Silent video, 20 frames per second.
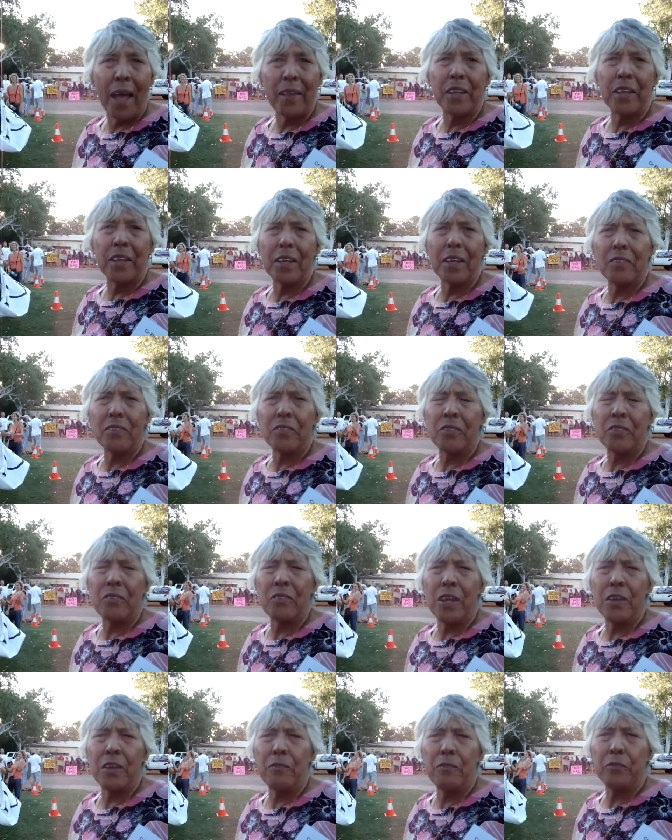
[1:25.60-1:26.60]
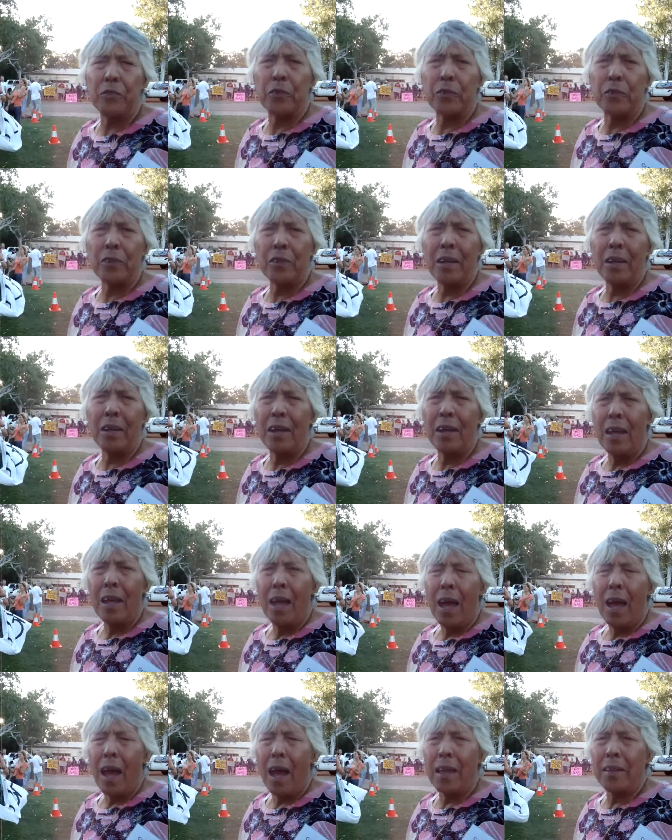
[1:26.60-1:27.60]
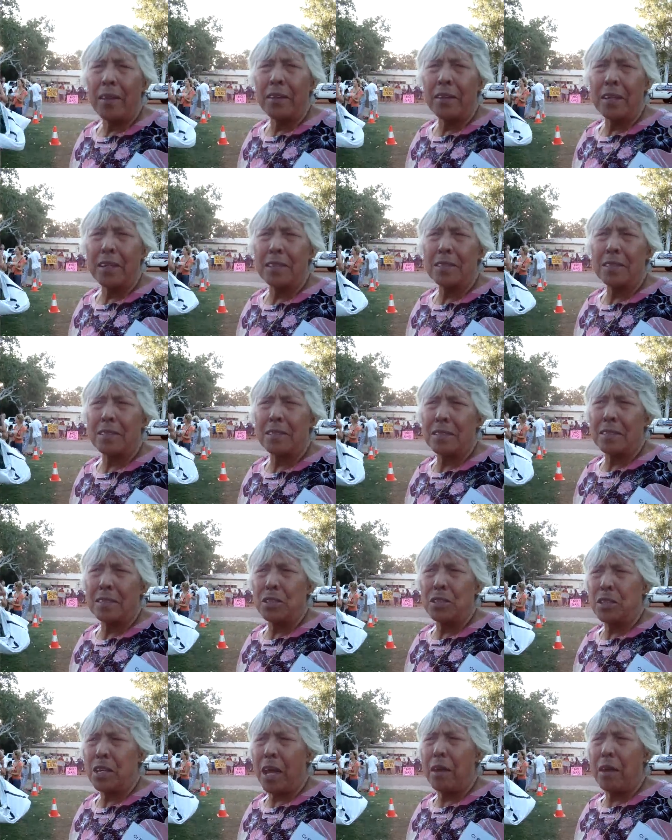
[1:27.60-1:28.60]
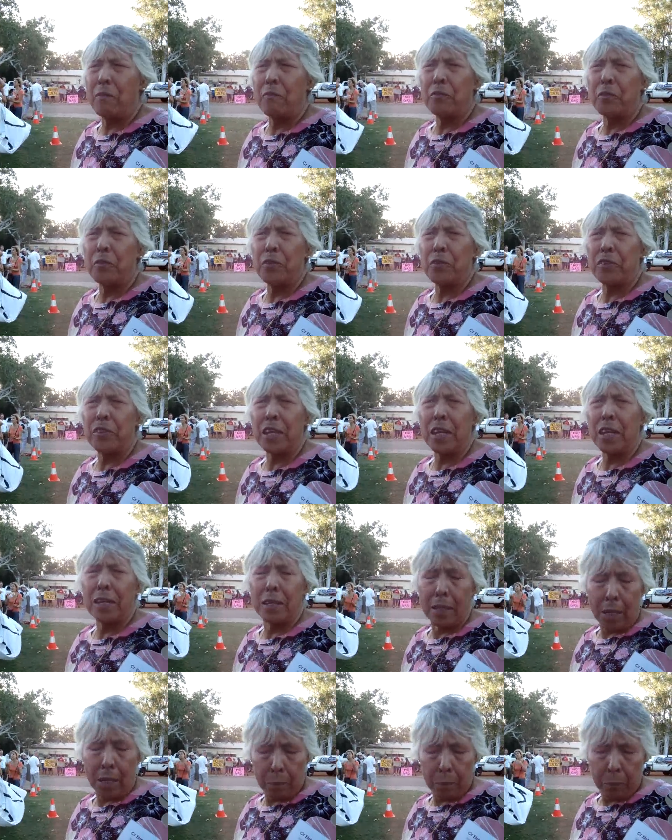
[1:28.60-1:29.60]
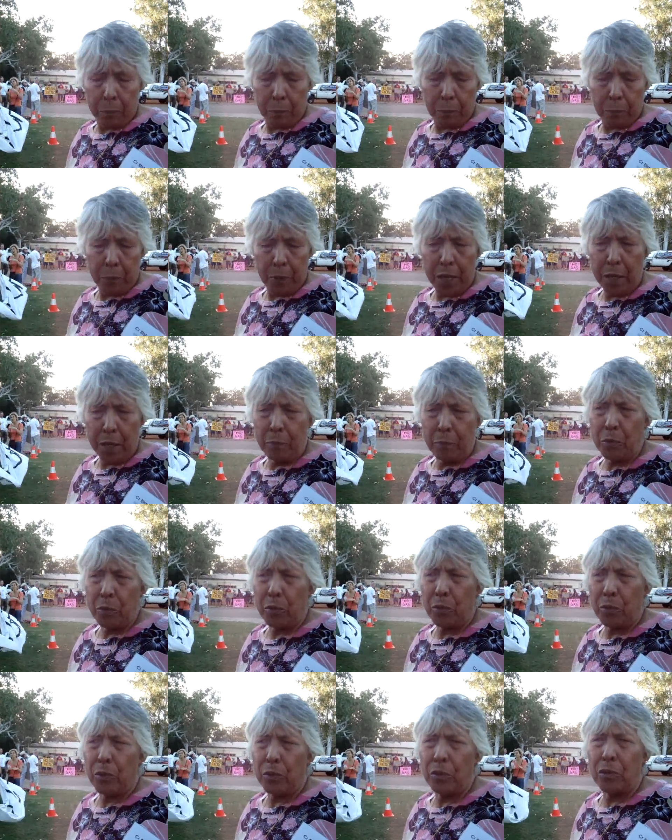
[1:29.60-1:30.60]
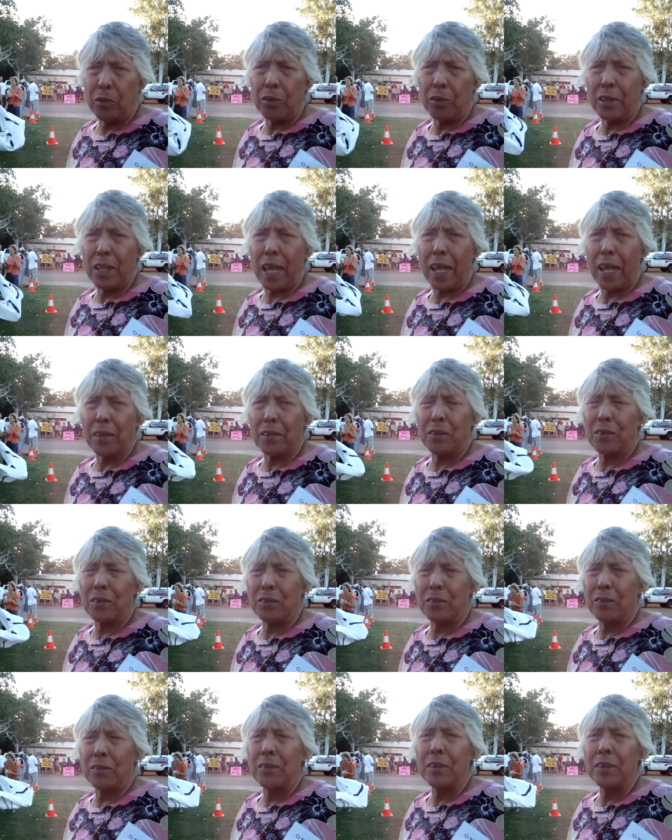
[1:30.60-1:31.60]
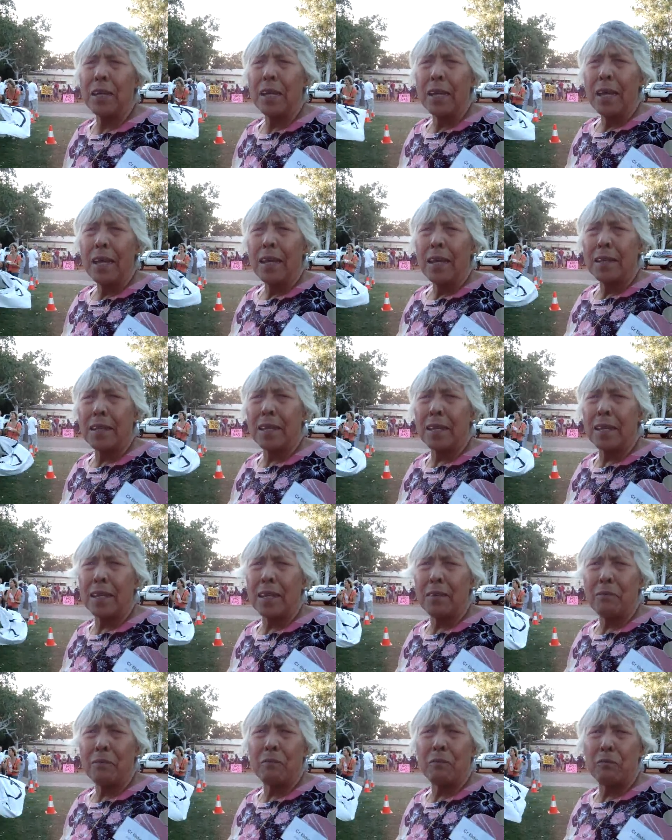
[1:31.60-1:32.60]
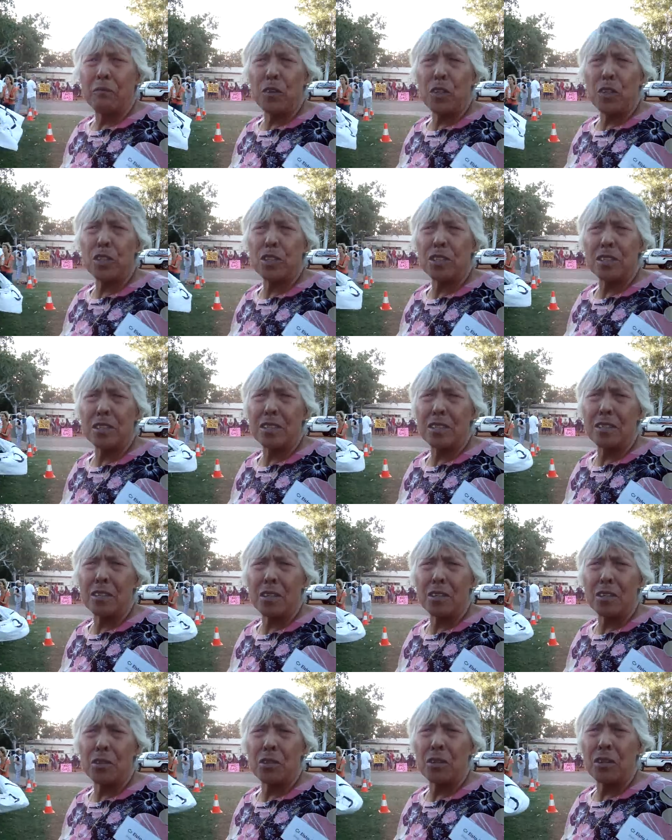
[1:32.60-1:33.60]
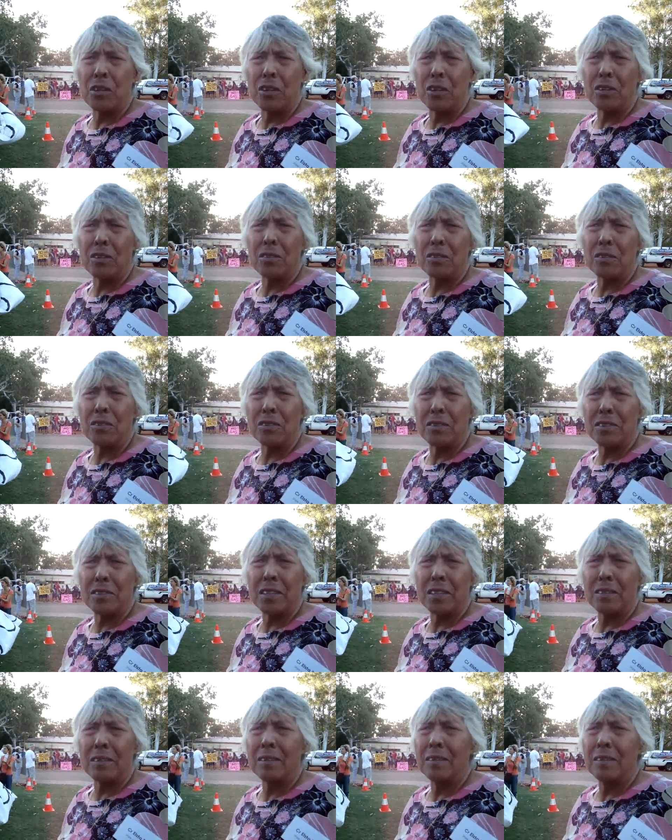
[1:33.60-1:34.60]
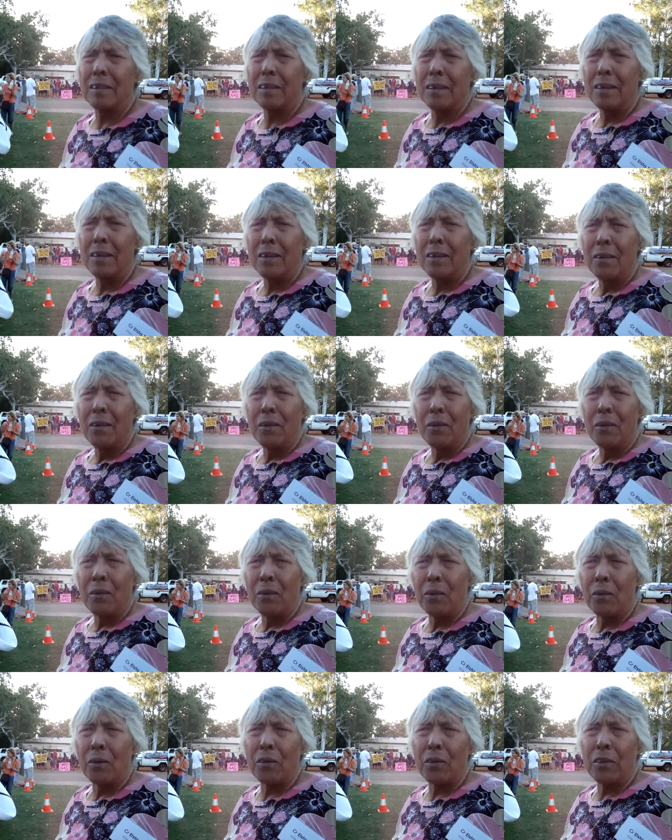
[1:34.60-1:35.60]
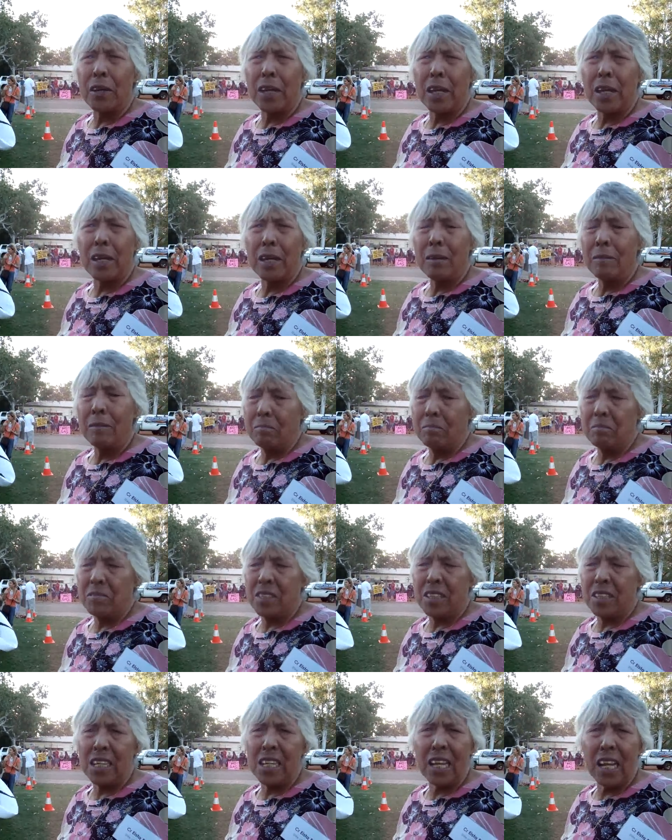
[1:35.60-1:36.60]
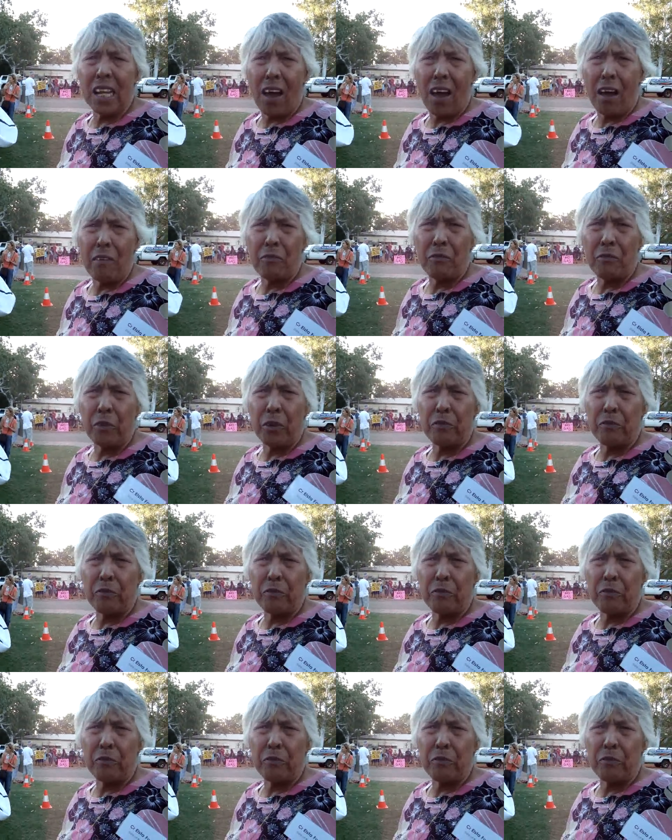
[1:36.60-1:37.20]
I think it's dreadful. I think it's a shameful thing that people could do that to the fishes and the turtles and all the sea life.